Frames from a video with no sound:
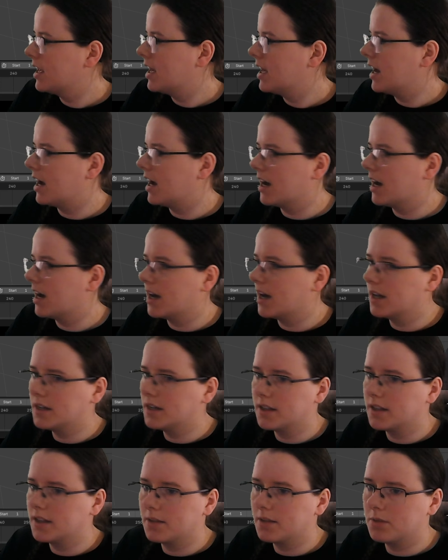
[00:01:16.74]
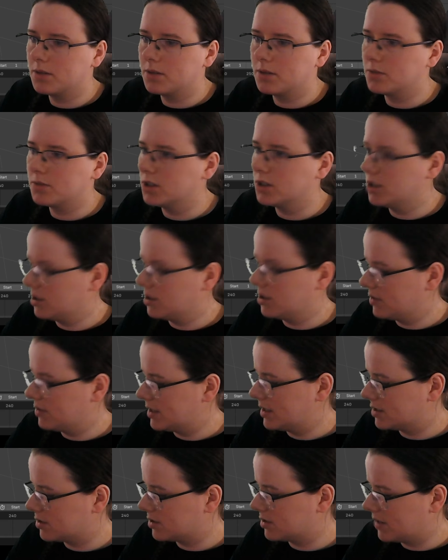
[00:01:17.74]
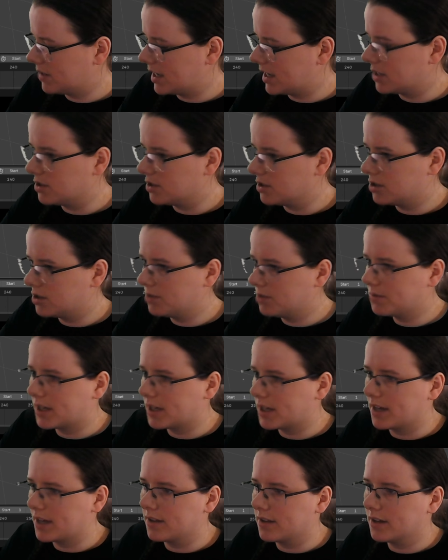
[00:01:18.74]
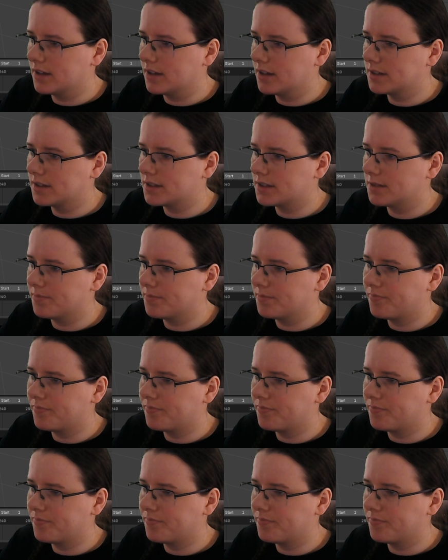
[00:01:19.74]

And then what I'm going to do is go ahead and duplicate this.